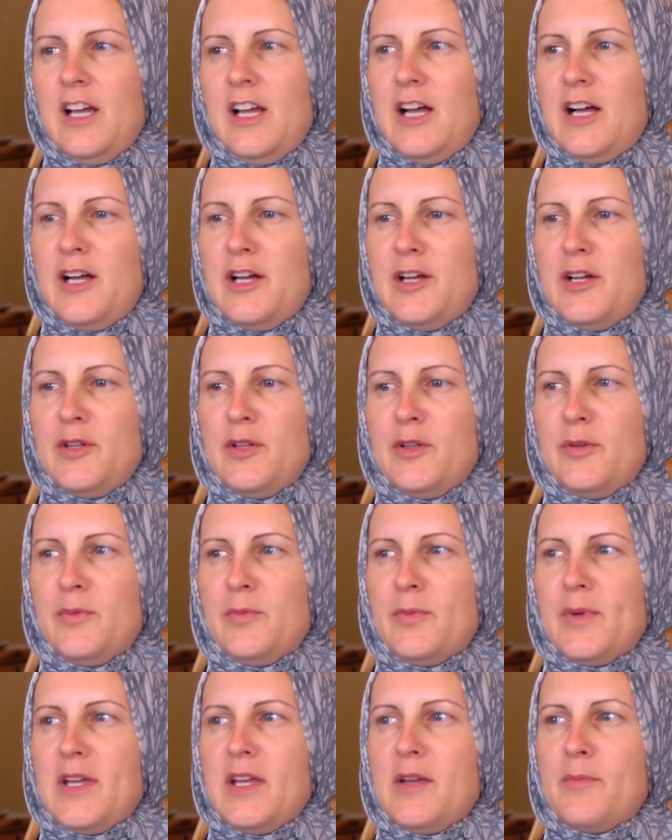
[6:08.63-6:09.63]

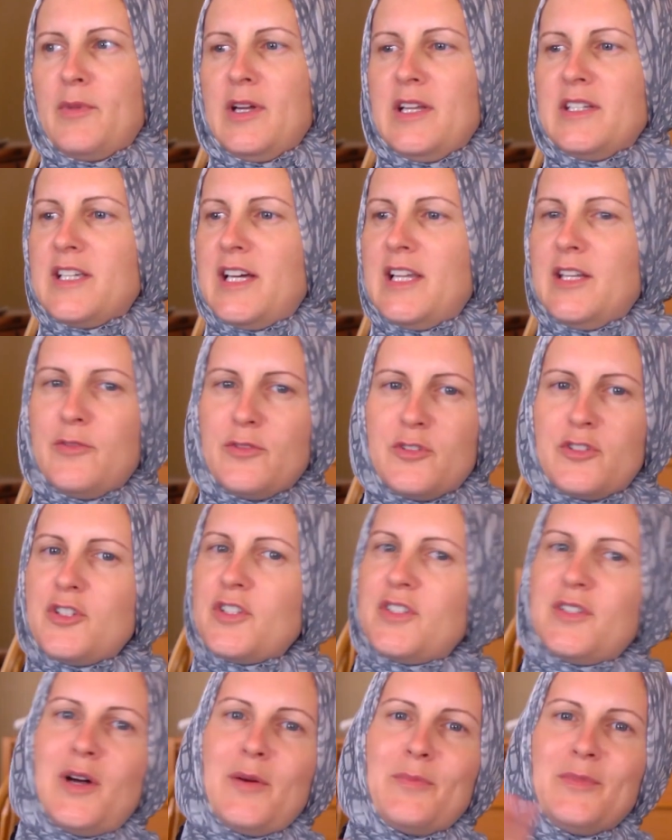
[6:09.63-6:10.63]
And my dad was
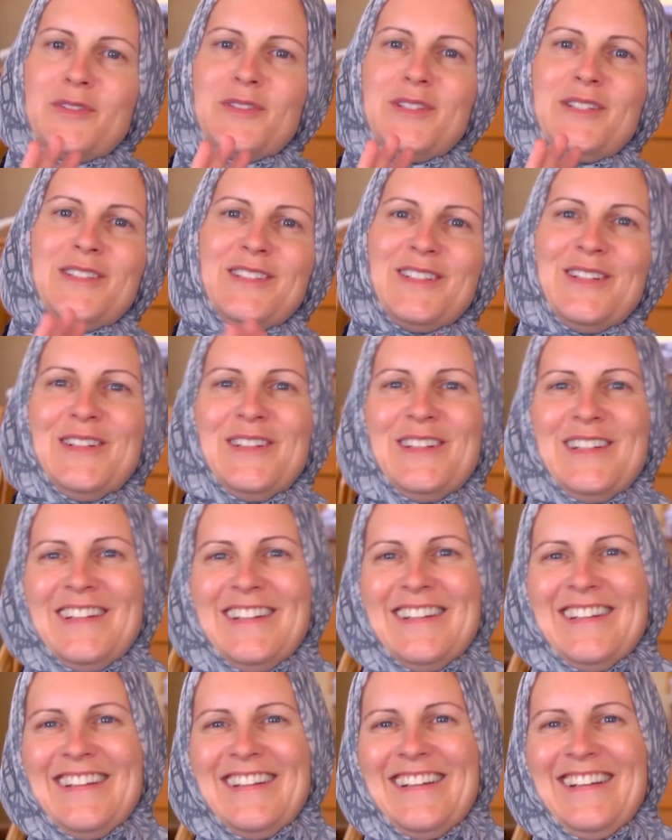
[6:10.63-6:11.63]
just the opposite,
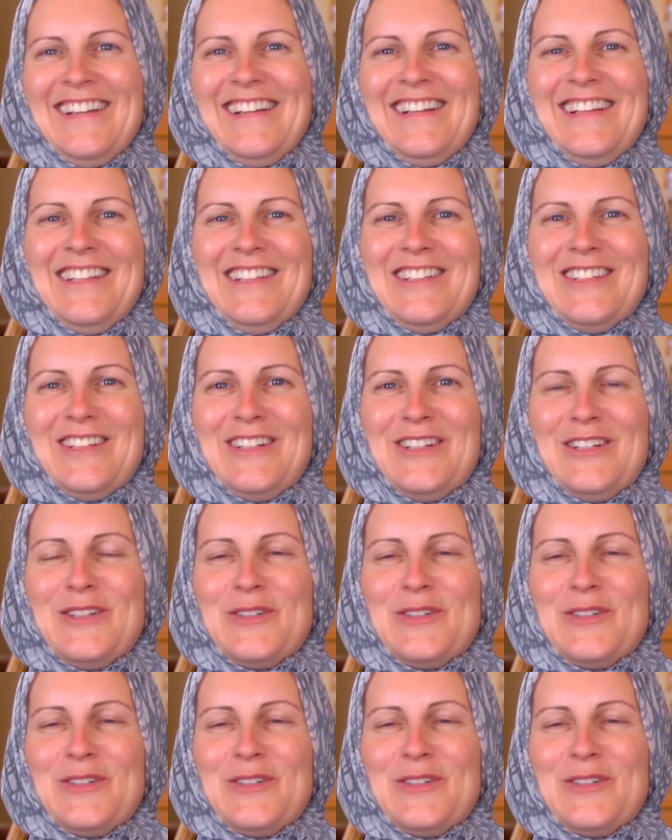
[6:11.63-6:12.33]
and